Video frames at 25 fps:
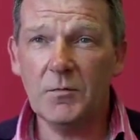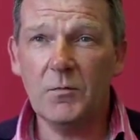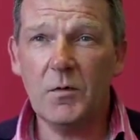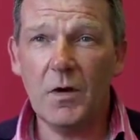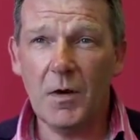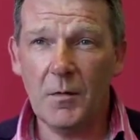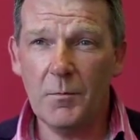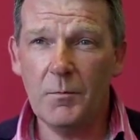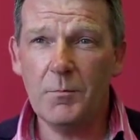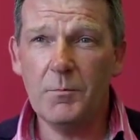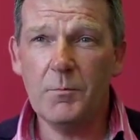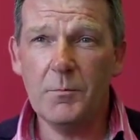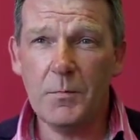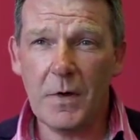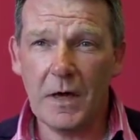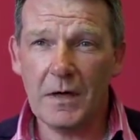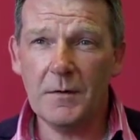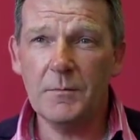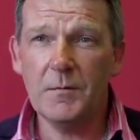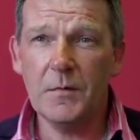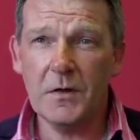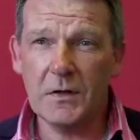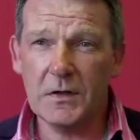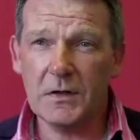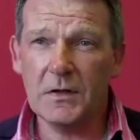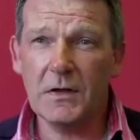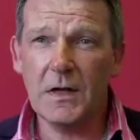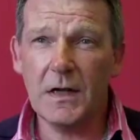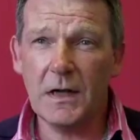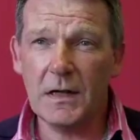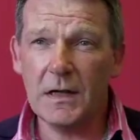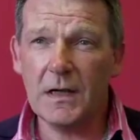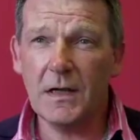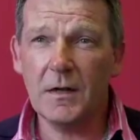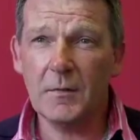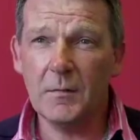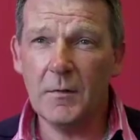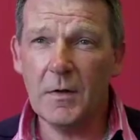what a bad
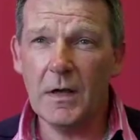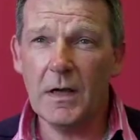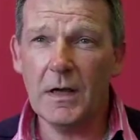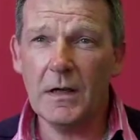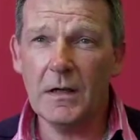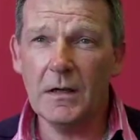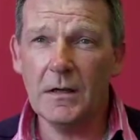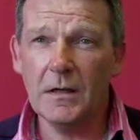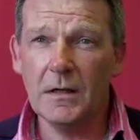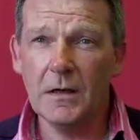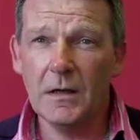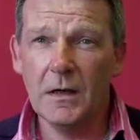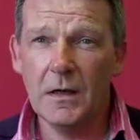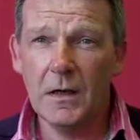mistake I'd made.